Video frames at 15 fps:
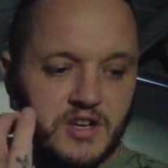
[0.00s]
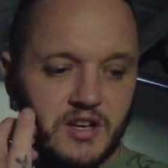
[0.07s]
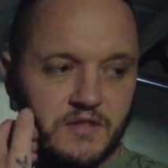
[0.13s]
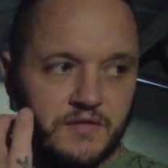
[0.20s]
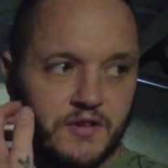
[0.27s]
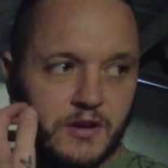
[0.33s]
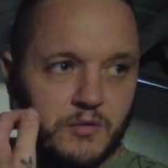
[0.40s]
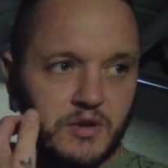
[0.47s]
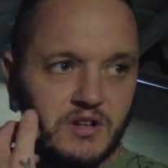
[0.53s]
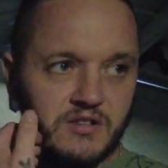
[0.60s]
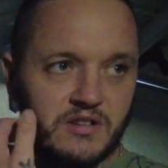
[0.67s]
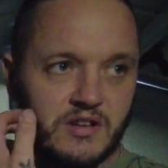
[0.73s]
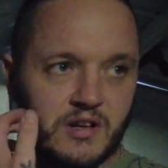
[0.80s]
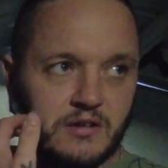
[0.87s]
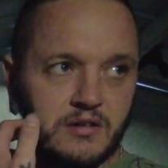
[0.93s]
If I wanted
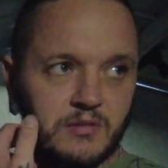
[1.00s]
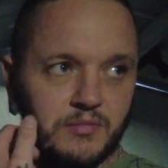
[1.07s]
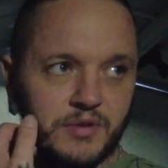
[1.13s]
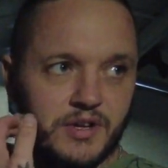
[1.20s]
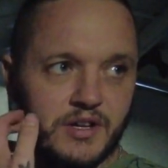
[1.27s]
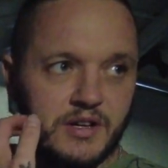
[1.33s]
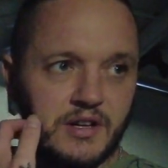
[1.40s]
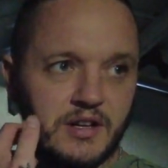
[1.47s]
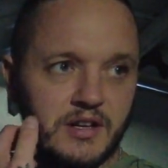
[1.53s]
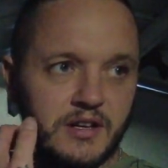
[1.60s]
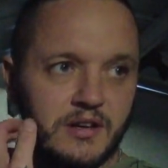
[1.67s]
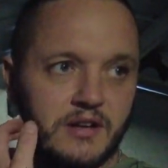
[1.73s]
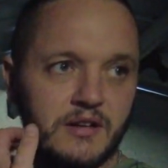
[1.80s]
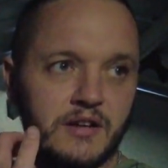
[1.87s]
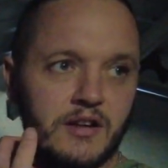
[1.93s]
to go completely
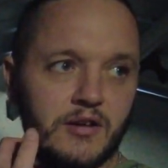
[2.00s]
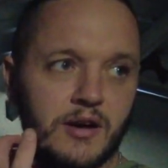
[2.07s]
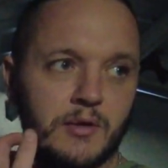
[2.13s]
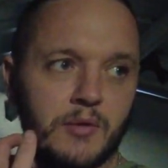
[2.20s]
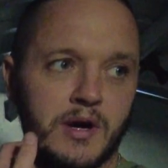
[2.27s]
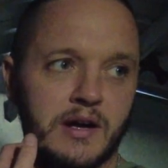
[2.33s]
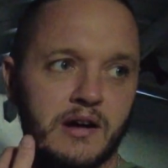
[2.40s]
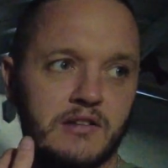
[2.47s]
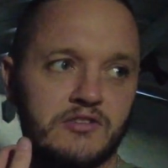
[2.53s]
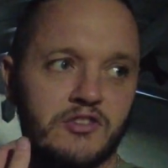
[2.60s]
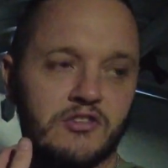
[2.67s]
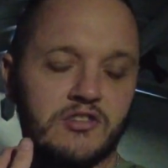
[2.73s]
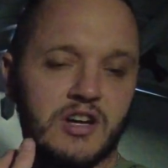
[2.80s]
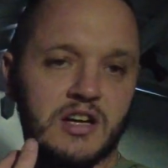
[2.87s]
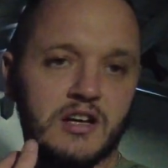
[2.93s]
lightweight, I'd
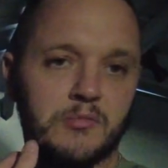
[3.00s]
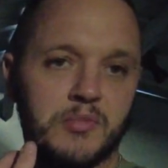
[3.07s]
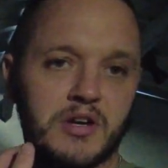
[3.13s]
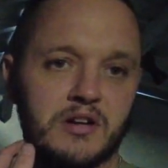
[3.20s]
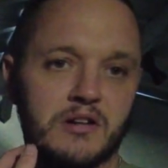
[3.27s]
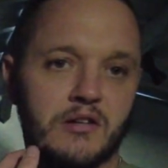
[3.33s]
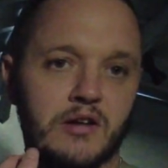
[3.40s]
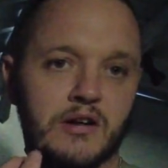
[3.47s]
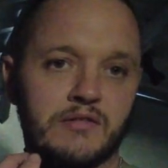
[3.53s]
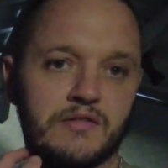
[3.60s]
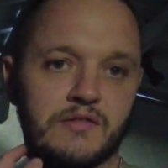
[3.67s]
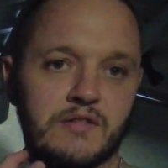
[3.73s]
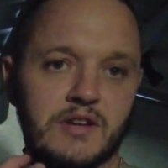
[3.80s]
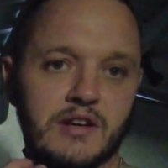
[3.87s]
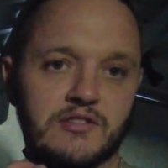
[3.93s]
just take a big knife
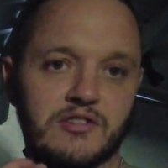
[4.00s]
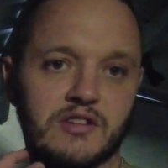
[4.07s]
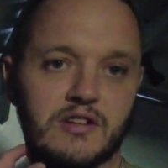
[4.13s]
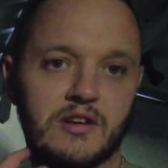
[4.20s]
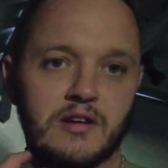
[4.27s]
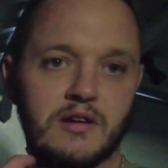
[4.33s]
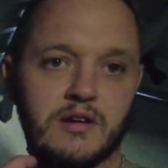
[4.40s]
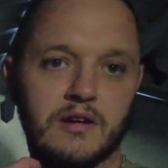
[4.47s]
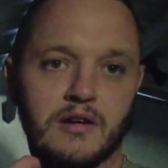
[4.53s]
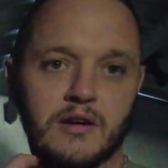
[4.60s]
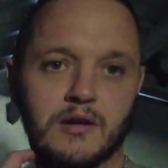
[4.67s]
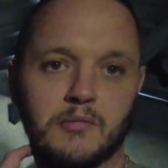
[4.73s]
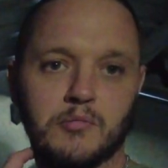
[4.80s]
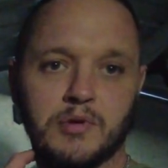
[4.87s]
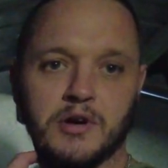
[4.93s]
and that's it.
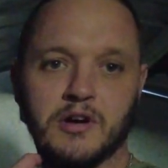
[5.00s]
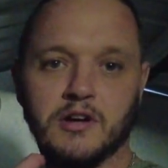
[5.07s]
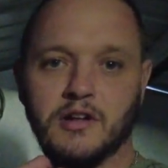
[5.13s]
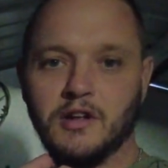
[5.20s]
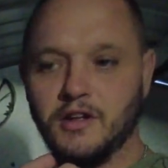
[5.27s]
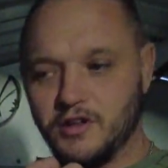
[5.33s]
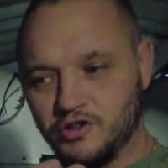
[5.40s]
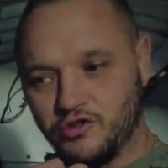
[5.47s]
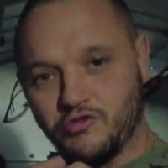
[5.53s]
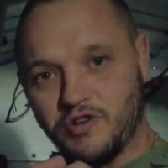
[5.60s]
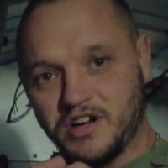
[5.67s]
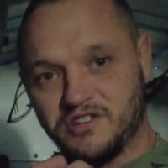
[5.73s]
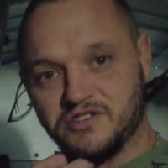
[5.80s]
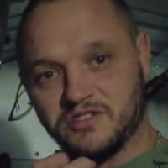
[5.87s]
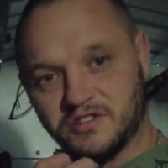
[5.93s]
But the
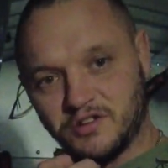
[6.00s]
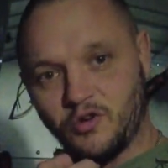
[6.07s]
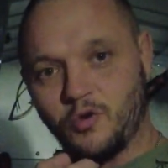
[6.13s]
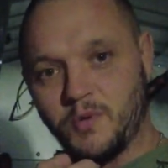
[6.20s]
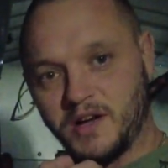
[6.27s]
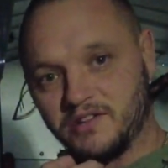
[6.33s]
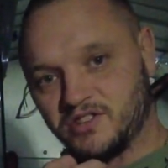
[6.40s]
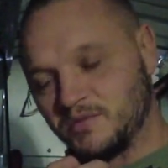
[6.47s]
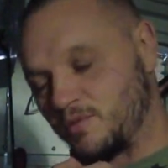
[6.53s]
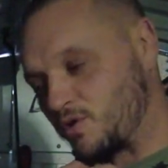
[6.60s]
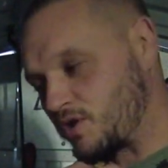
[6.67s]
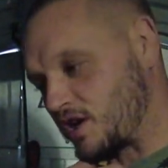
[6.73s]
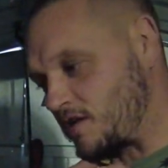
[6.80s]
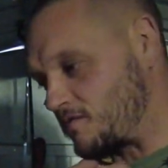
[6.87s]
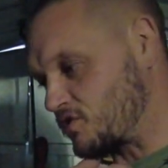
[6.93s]
rest all makes it more
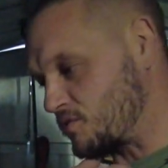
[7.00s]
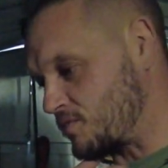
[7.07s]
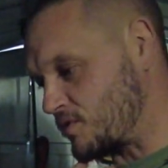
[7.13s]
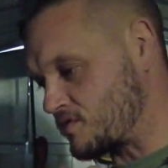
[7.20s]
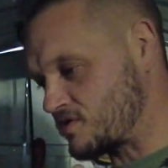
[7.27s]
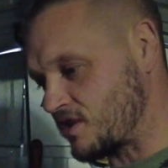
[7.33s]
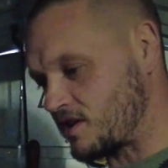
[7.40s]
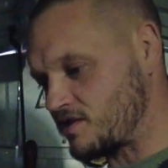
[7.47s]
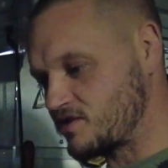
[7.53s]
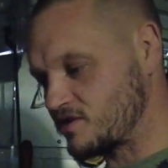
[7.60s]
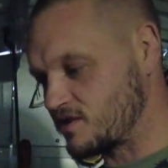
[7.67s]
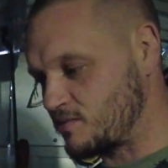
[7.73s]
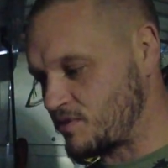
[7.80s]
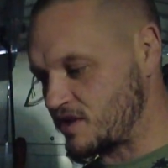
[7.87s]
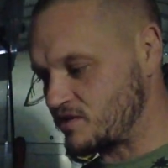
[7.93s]
comfortable, so it
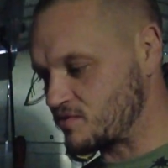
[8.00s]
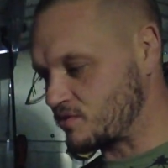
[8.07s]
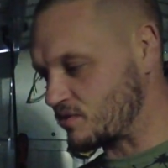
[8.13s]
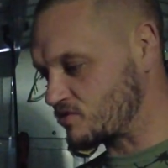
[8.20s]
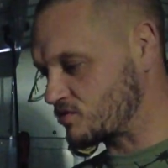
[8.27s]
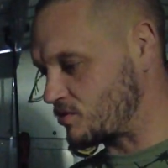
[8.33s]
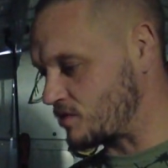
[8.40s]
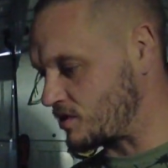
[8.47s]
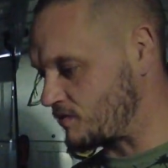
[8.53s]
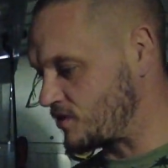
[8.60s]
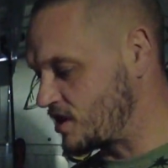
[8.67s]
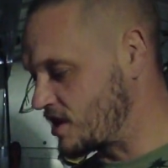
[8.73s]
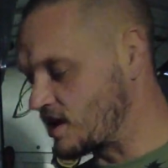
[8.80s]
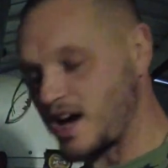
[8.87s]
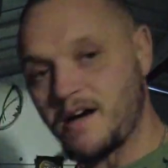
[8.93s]
depends what sort of
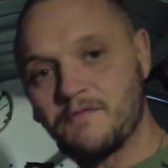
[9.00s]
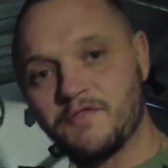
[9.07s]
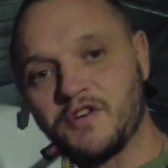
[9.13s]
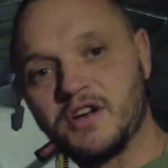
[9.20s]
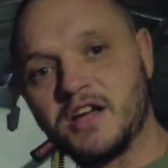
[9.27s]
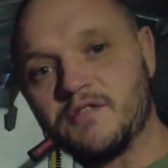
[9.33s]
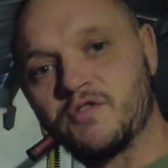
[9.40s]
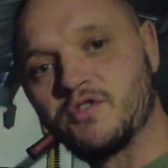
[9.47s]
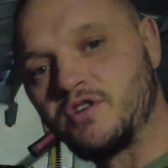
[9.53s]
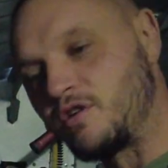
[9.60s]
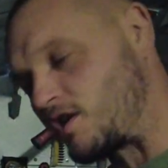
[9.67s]
comfort level you